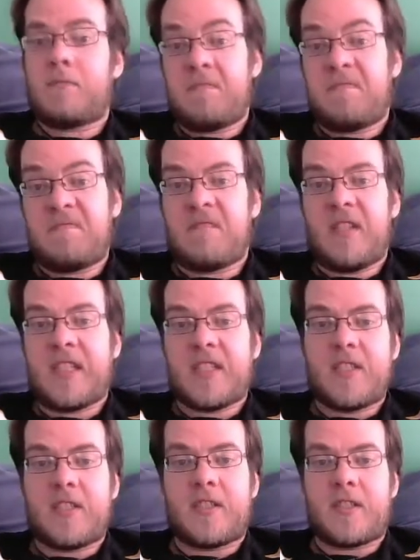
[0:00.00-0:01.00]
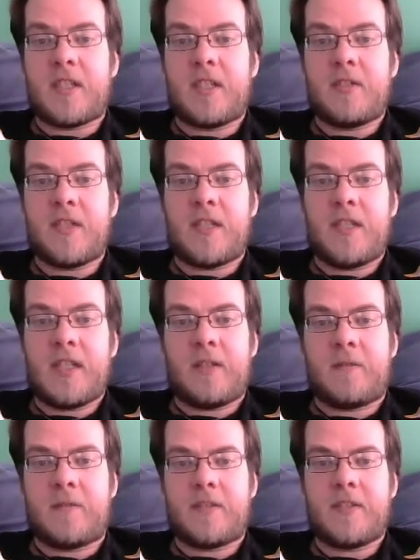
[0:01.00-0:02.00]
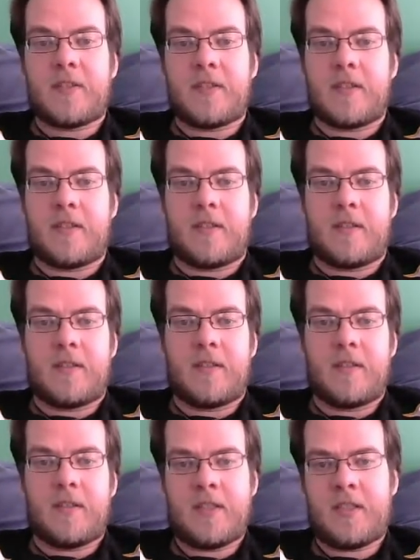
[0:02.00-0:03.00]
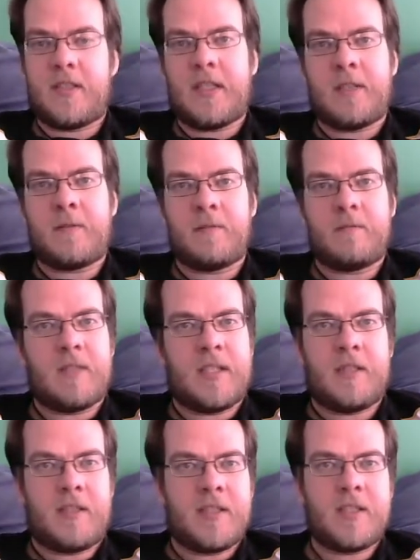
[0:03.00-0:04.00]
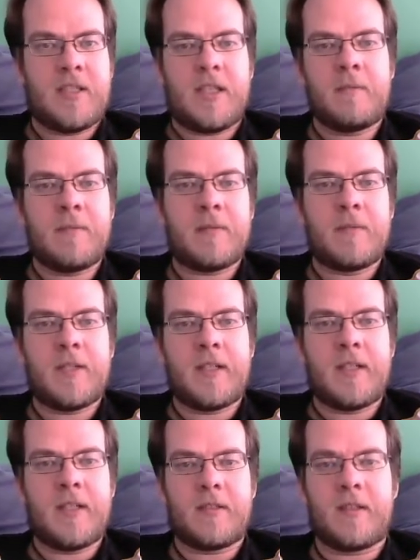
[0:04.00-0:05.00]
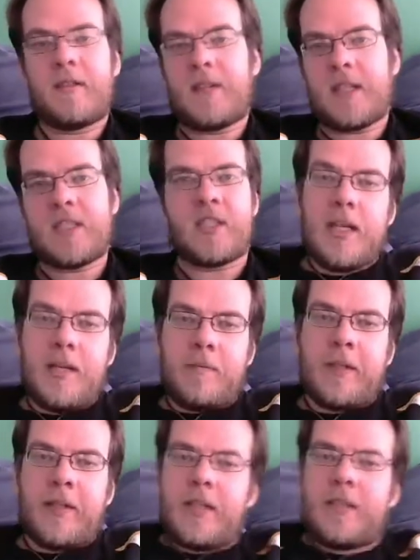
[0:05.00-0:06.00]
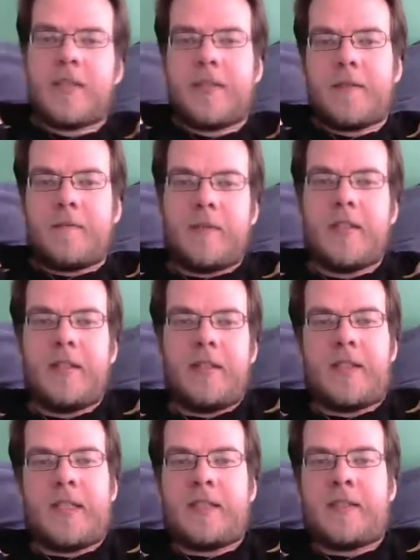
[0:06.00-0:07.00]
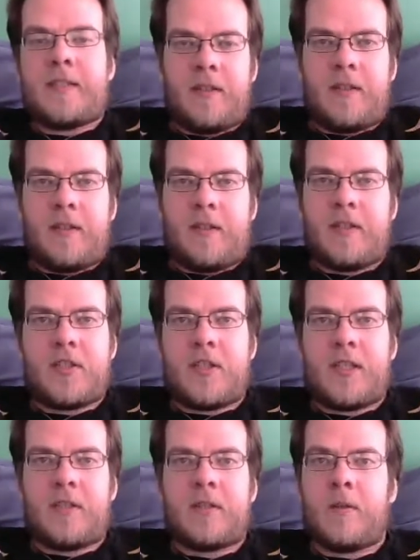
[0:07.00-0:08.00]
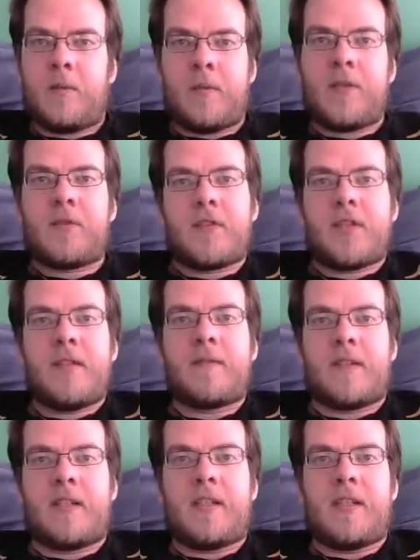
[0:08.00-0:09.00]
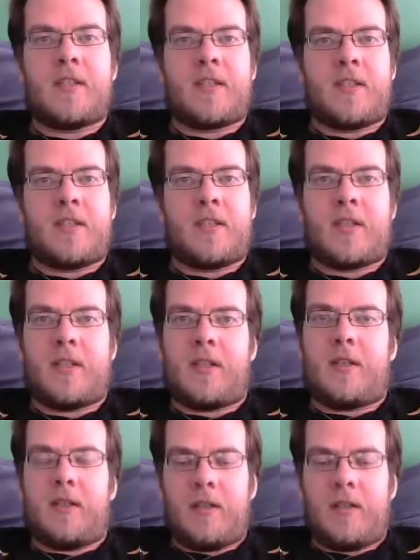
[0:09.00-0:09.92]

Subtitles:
like I said, just go check it out if you're interested. Let's see how big we can get on that channel. But that doesn't mean that this channel won't receive any attention at all.